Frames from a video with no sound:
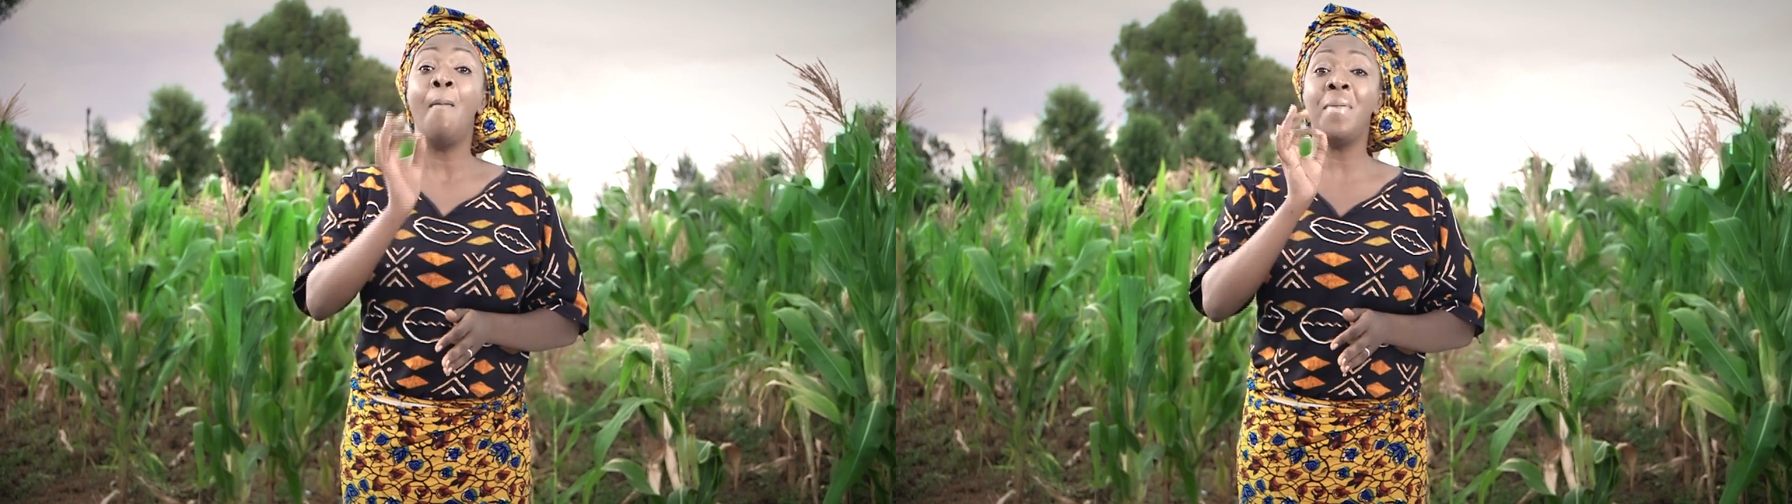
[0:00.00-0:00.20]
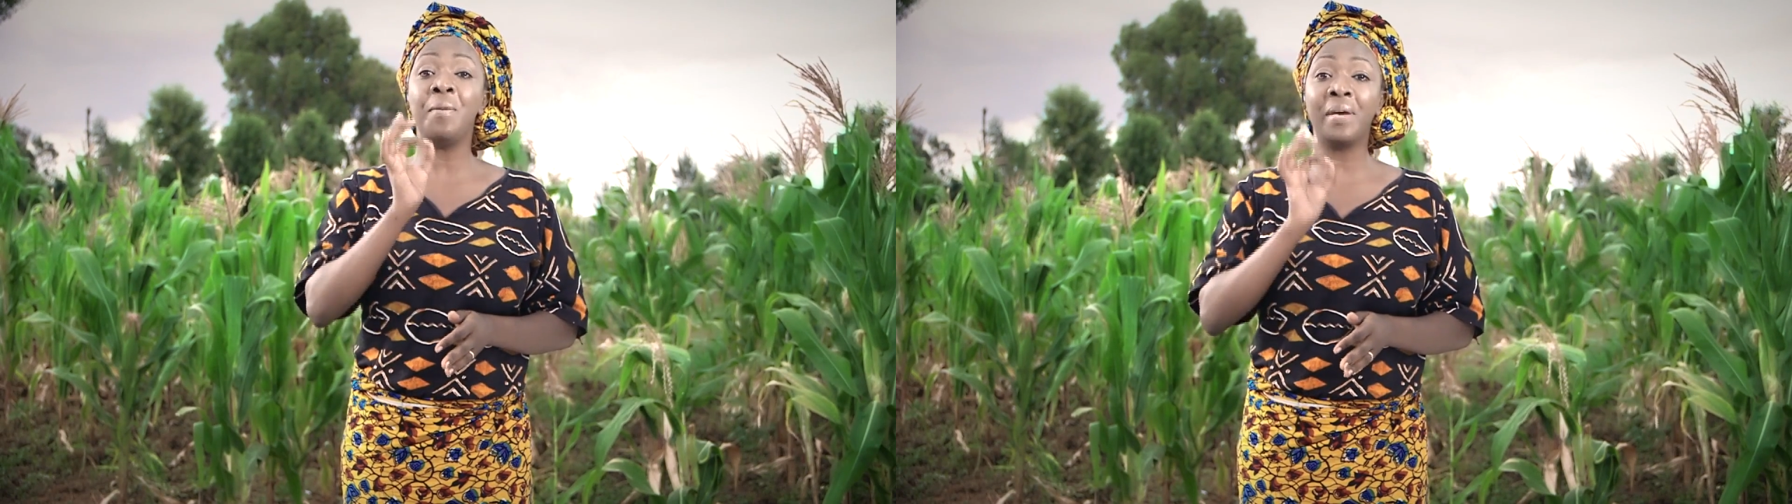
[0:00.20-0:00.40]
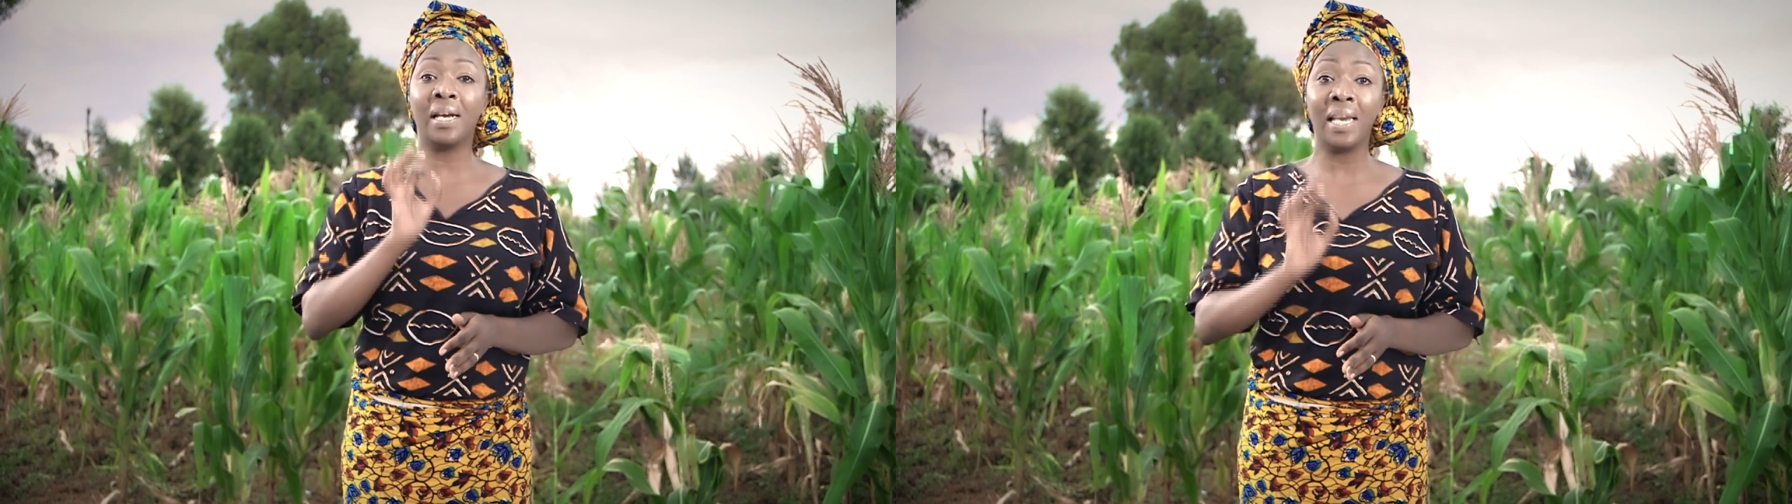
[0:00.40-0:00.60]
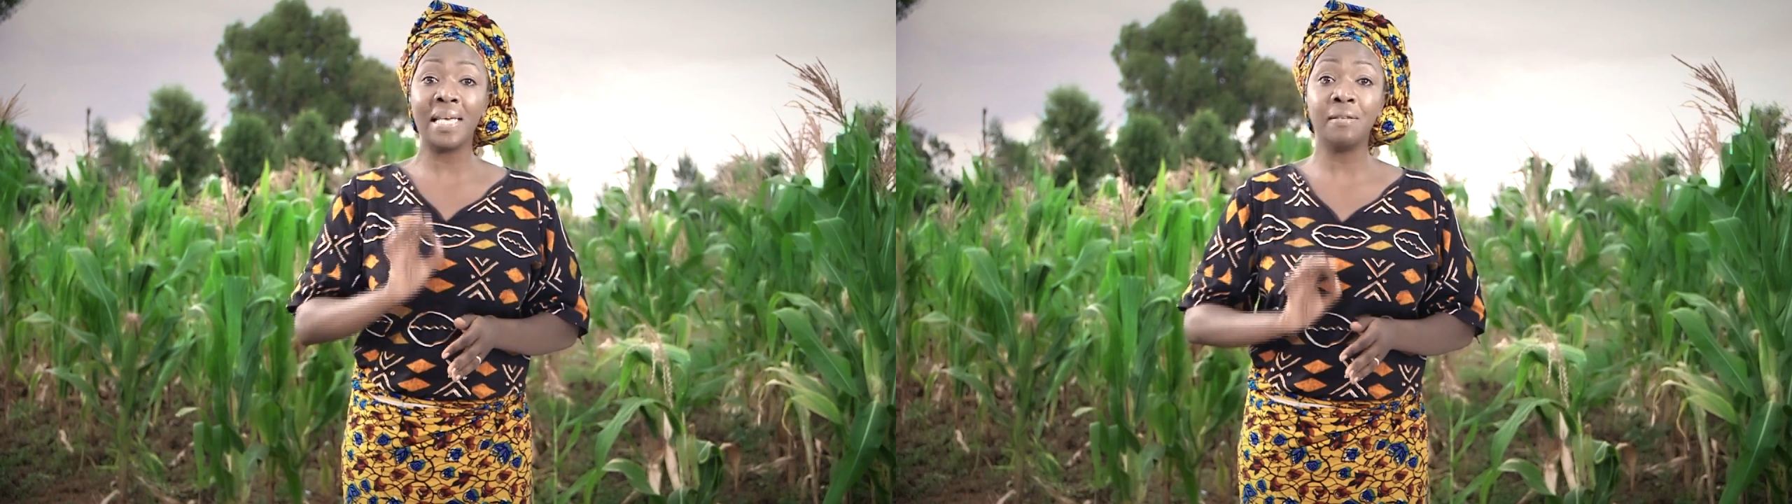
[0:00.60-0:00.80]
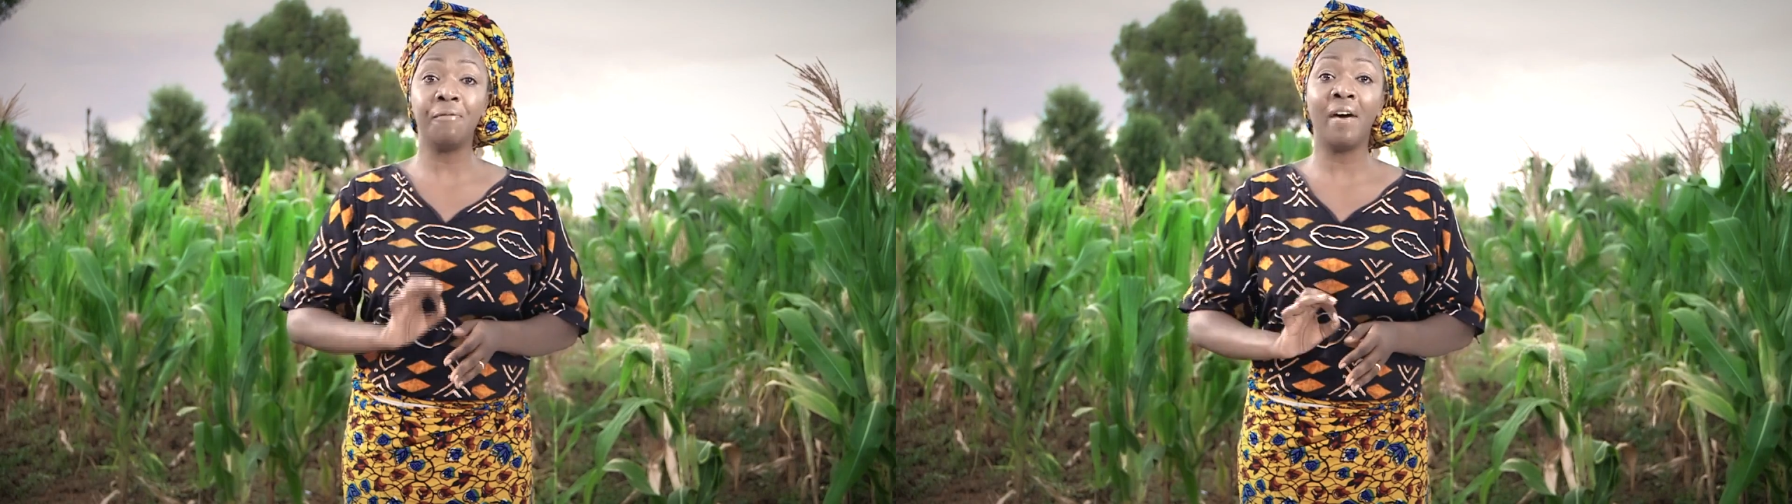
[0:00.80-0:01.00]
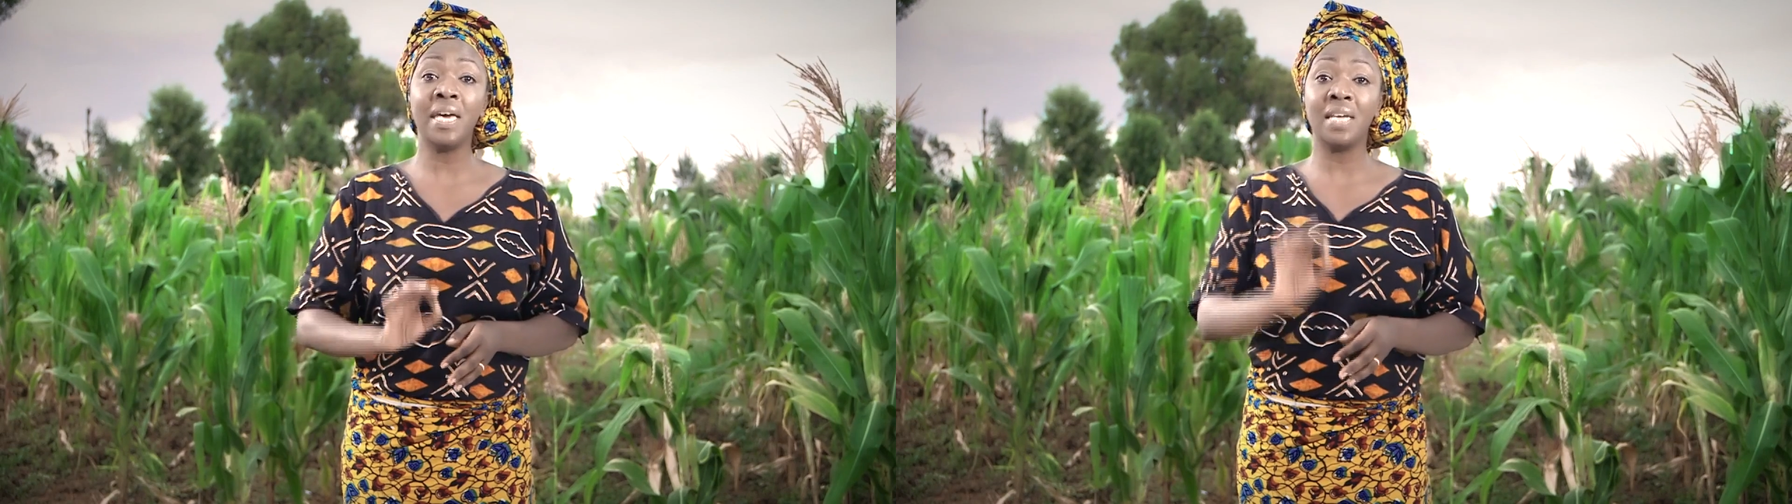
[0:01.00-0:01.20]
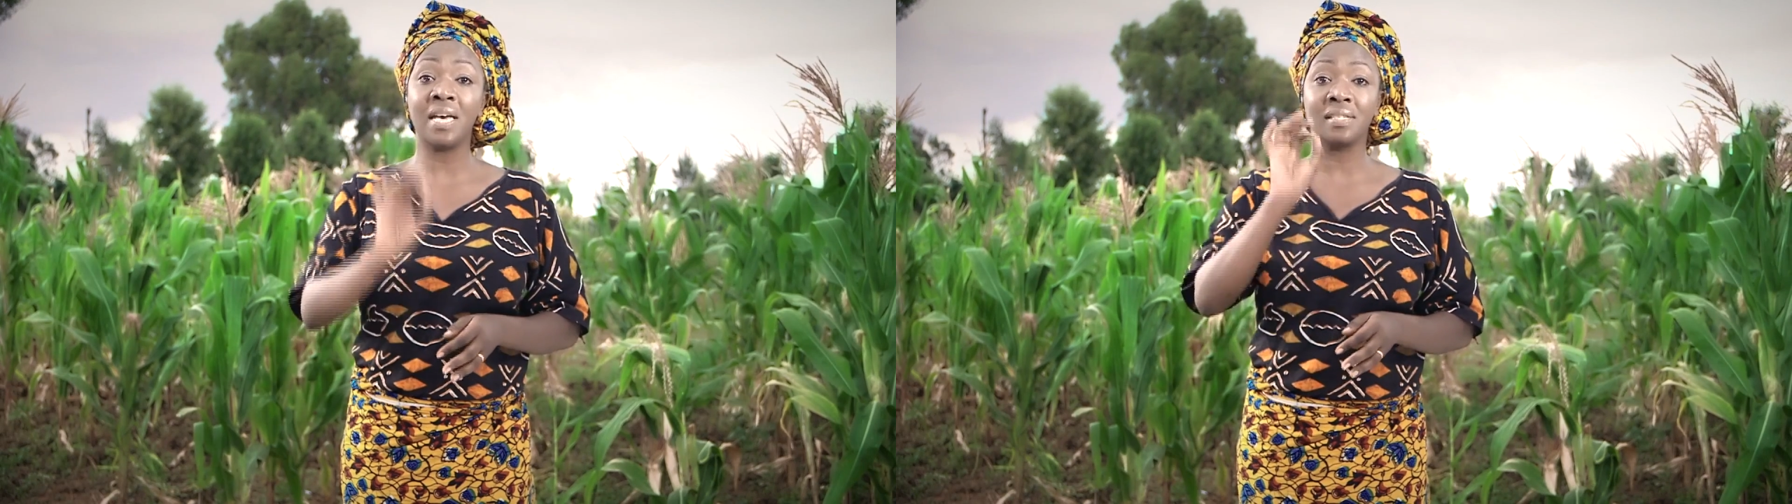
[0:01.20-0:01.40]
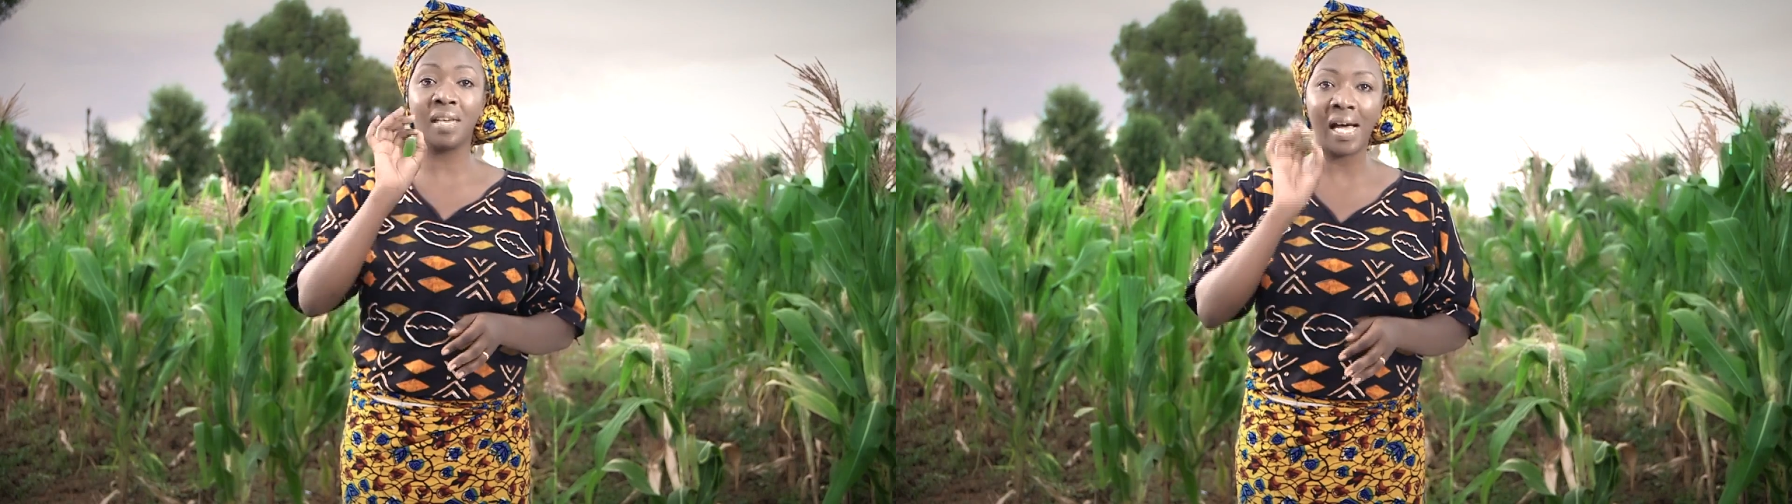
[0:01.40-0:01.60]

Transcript: may be classified as